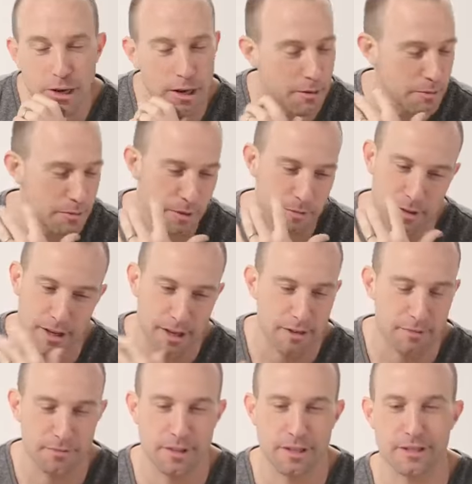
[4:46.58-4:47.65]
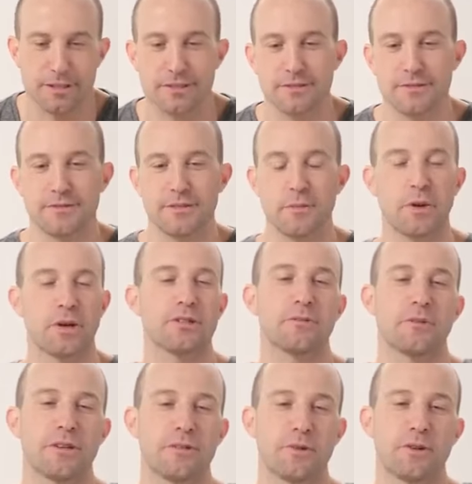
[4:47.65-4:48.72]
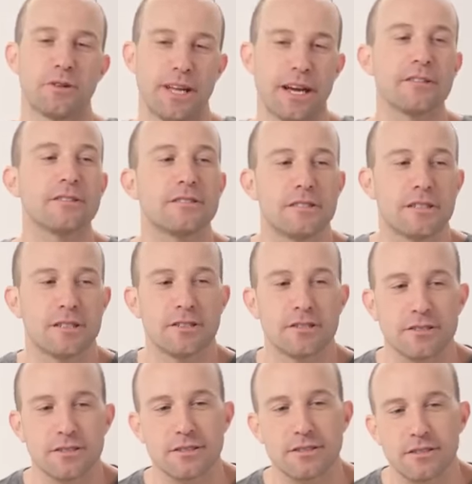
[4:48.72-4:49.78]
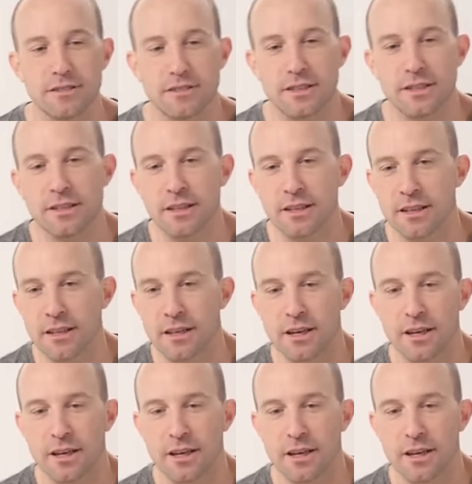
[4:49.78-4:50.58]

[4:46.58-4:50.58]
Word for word: Well, I'm, yeah, I'm not embarrassed about it. We were downstairs in the,